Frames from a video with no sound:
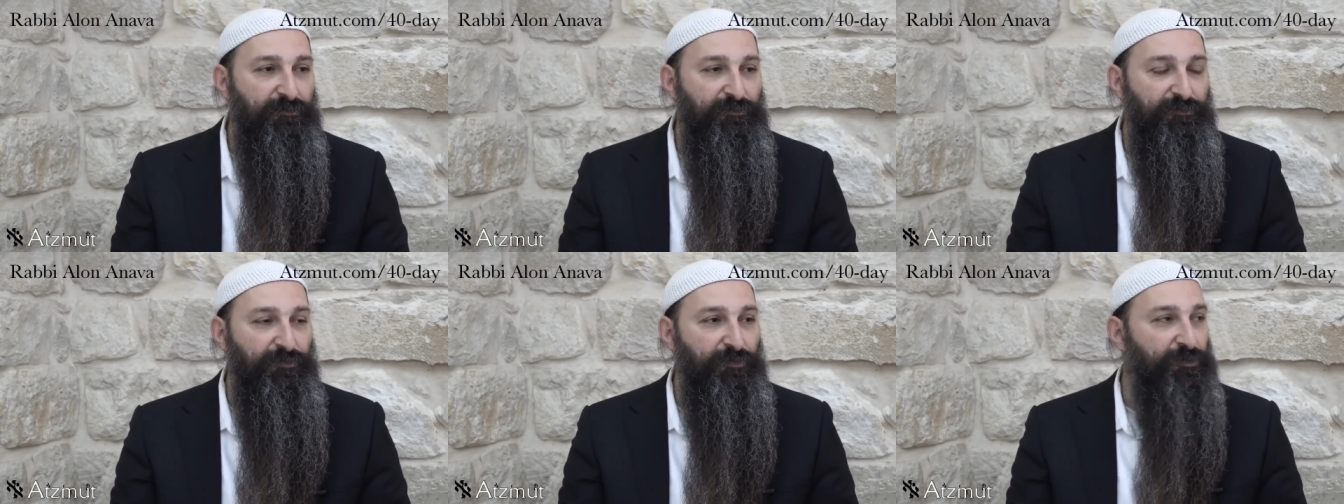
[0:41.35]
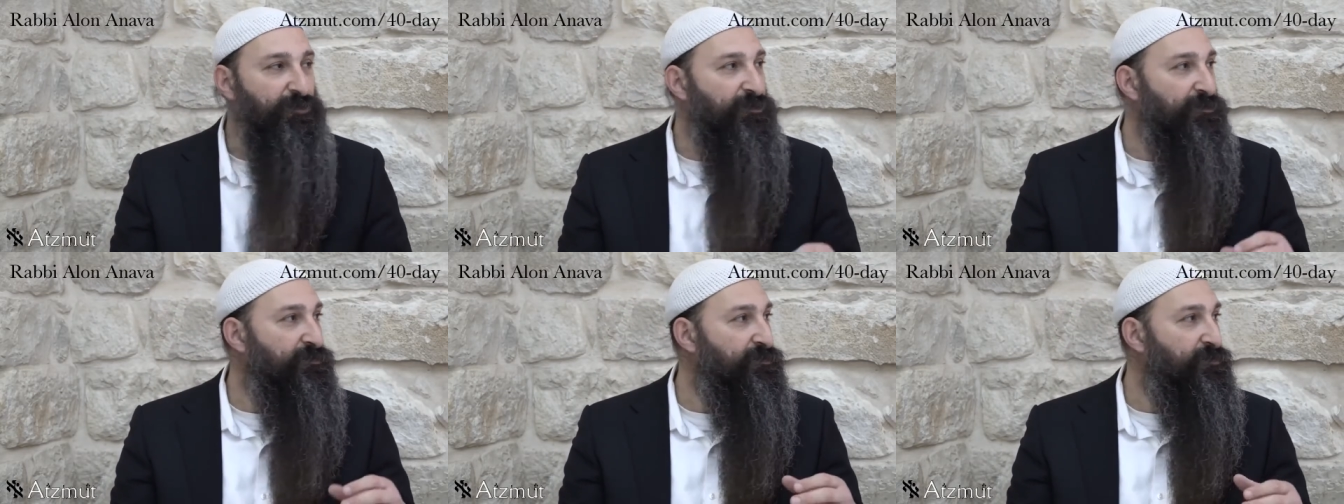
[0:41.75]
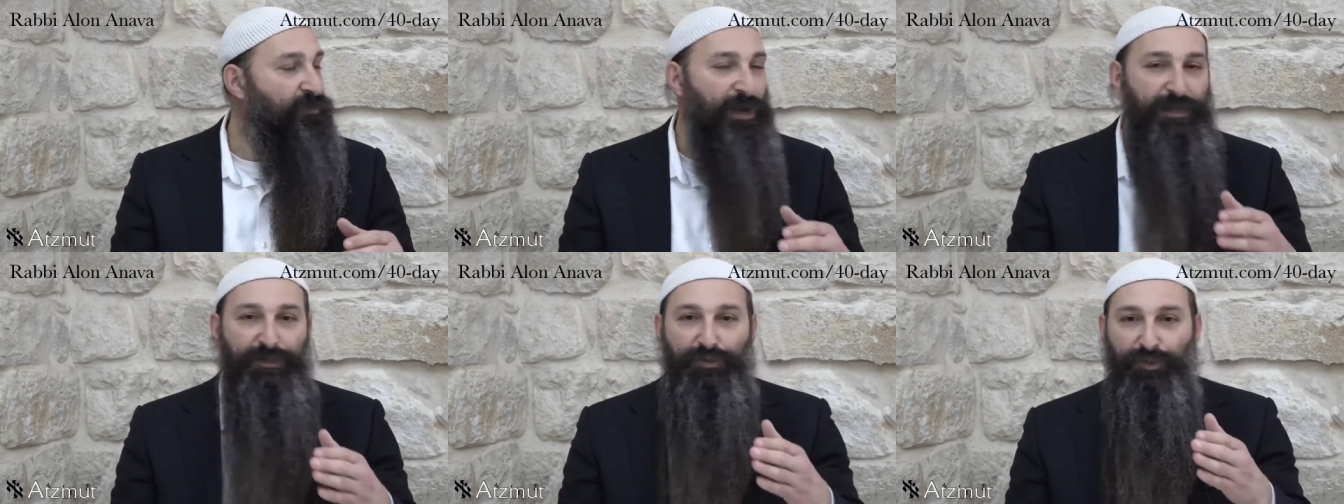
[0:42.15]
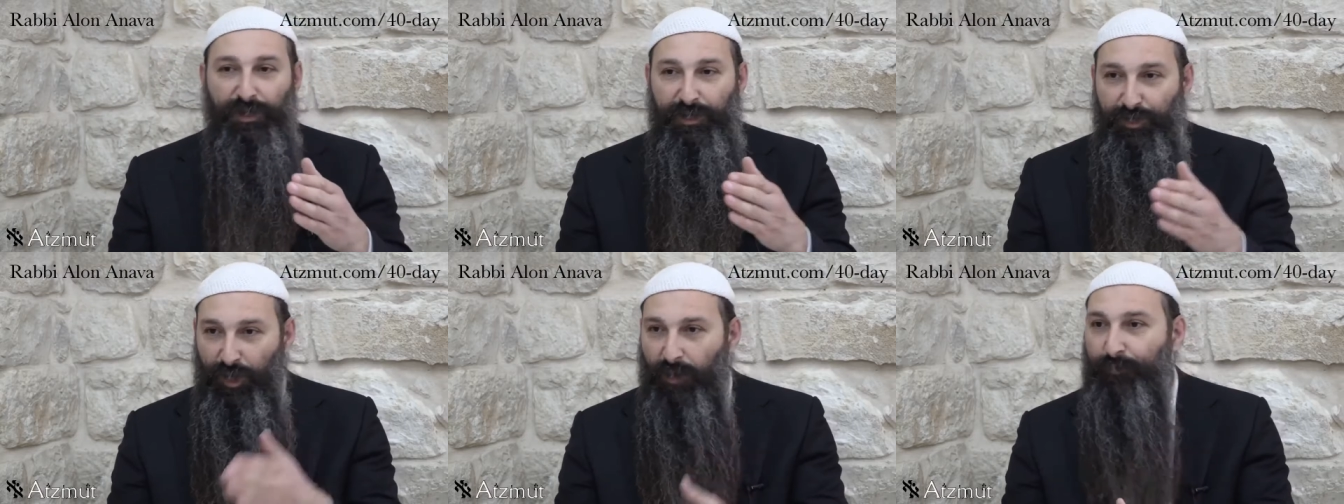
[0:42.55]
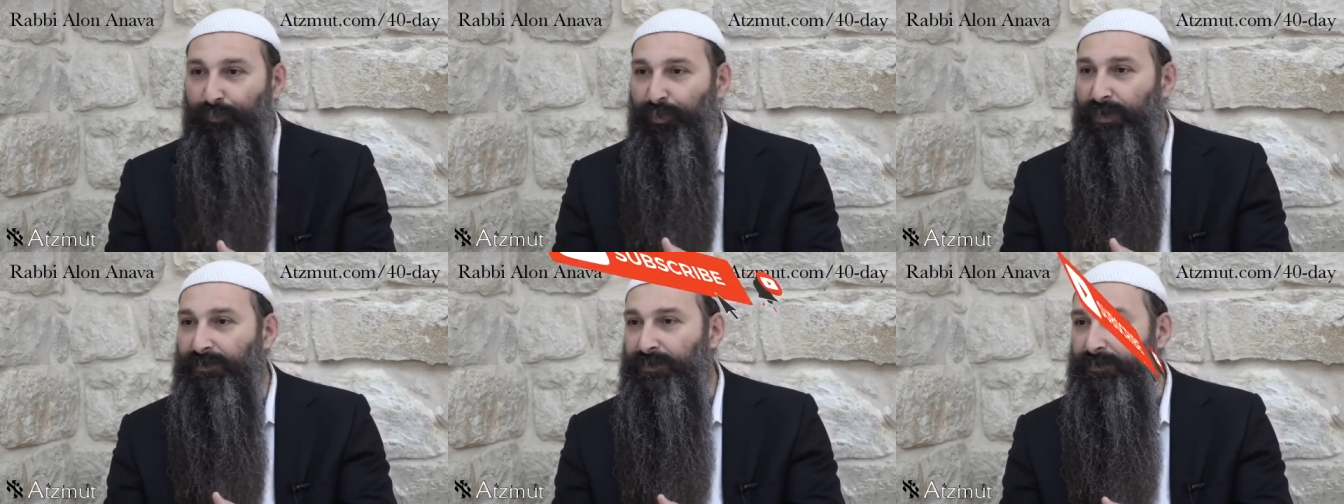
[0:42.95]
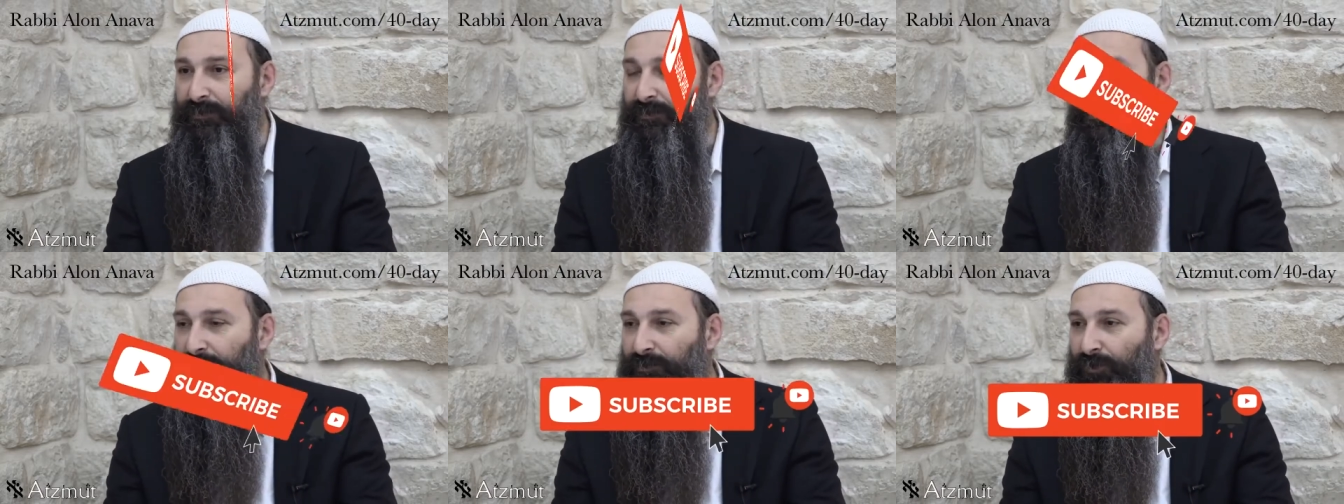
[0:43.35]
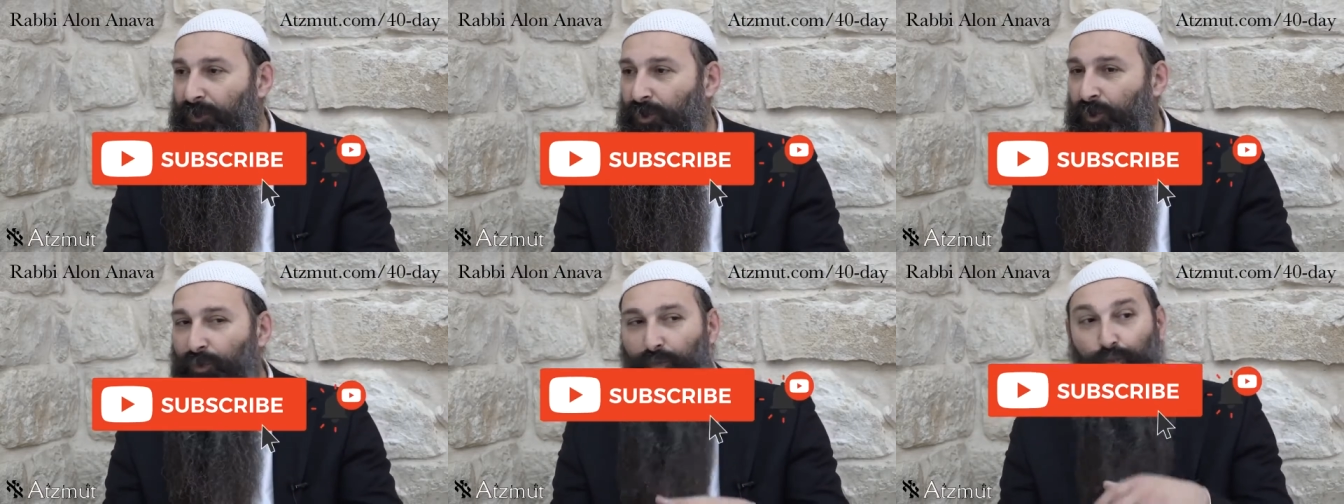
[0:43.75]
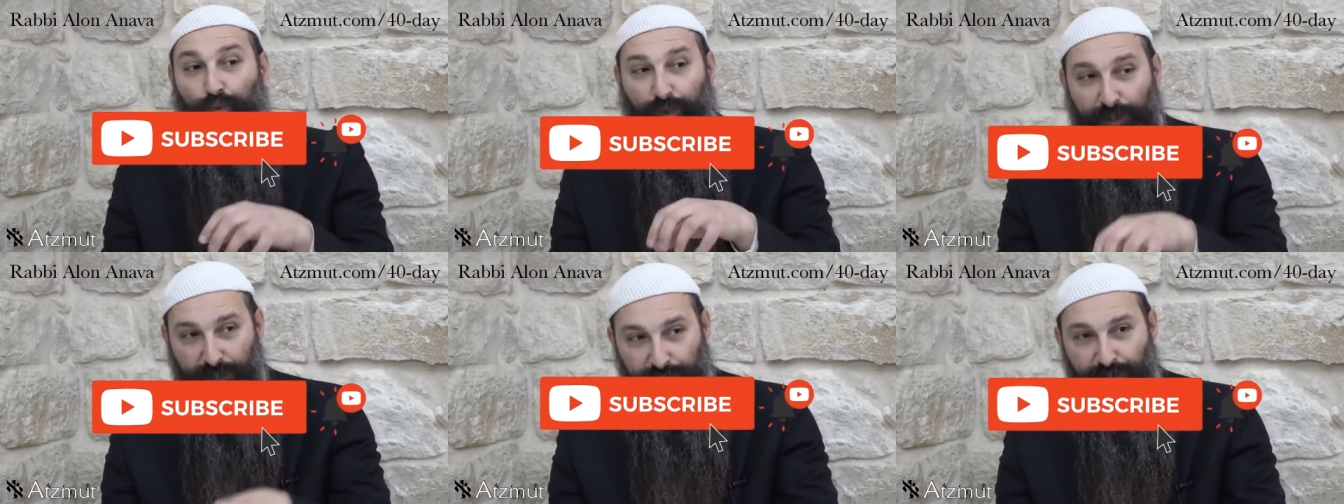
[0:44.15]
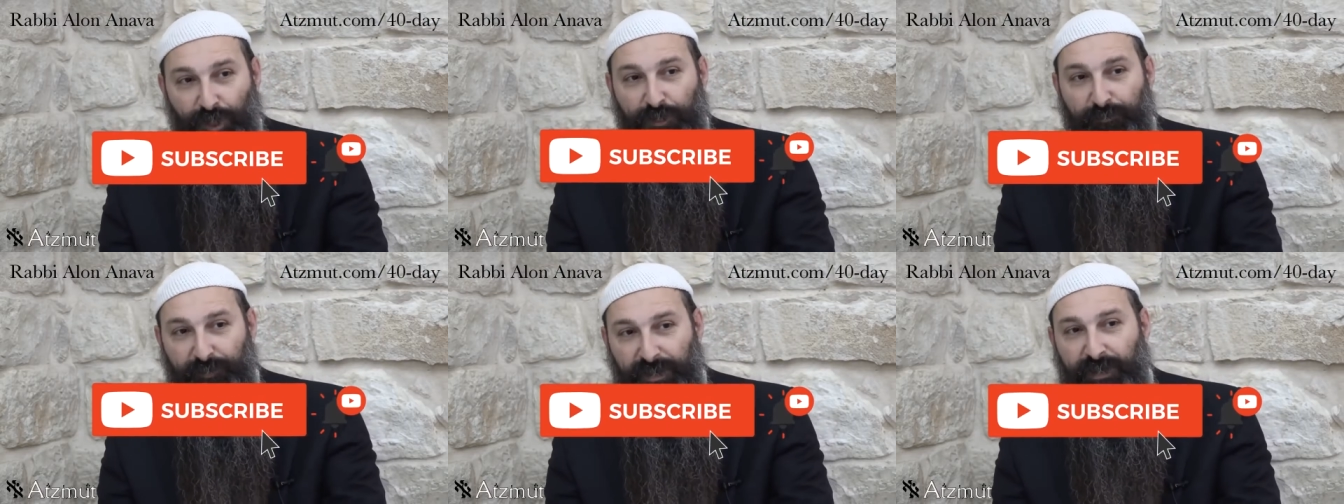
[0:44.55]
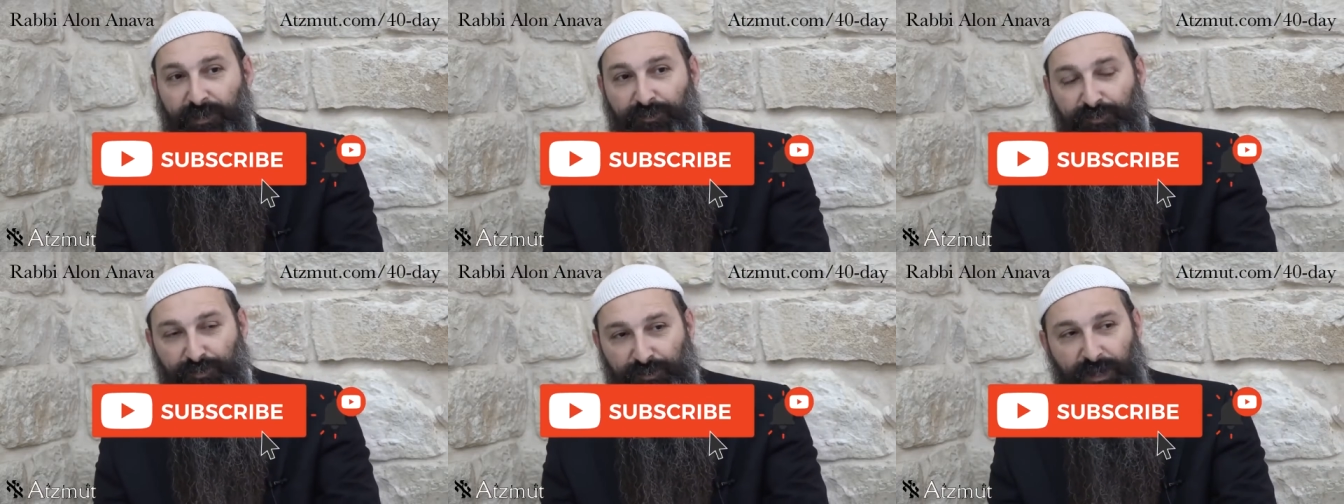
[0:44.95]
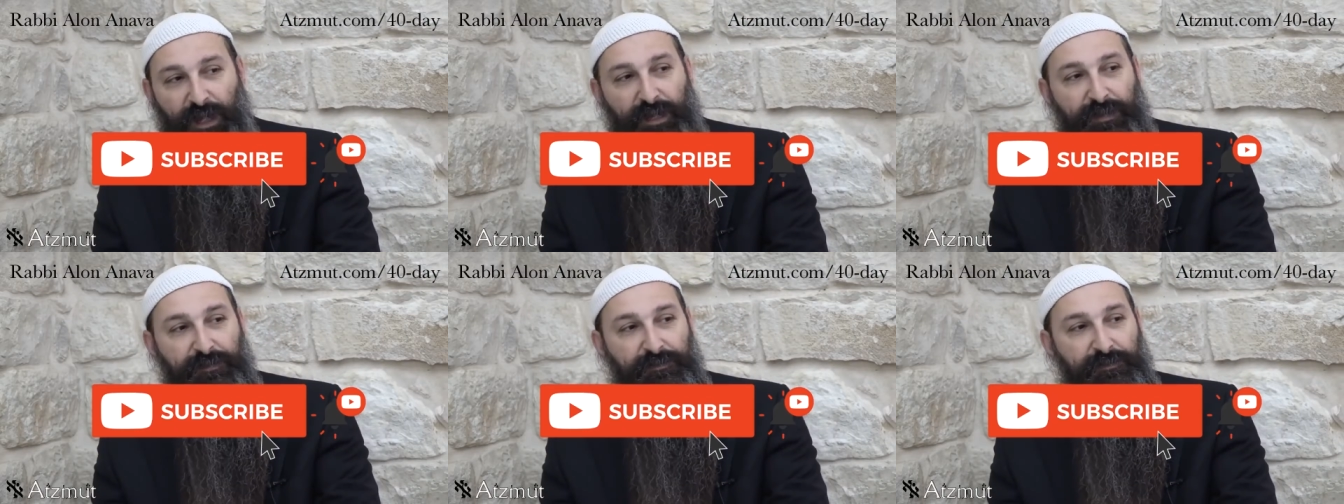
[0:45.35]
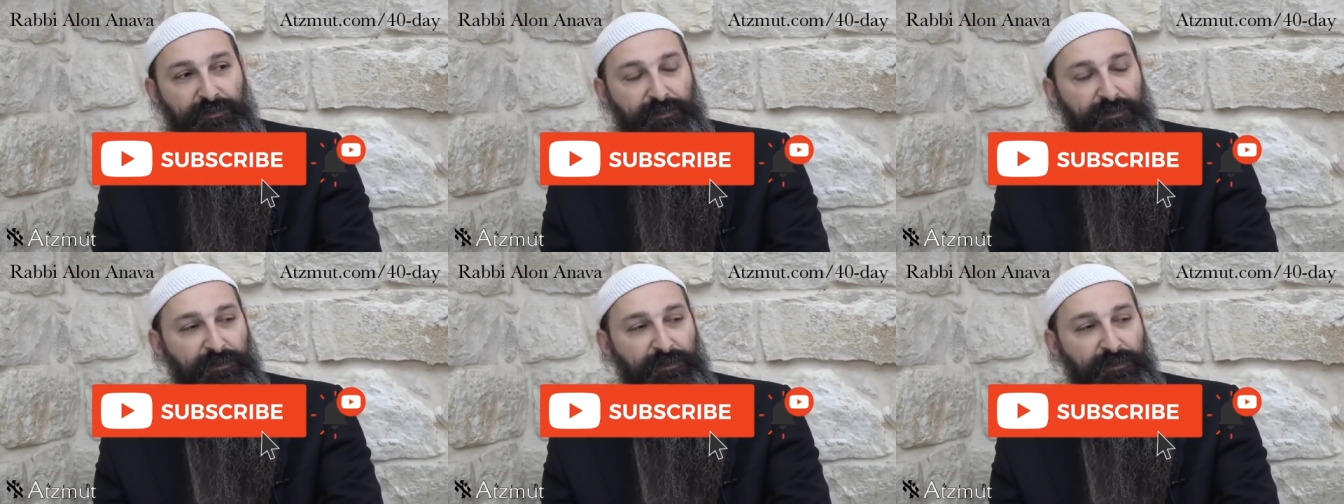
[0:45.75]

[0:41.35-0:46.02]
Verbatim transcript: for the ones who are not present or will not be here tonight.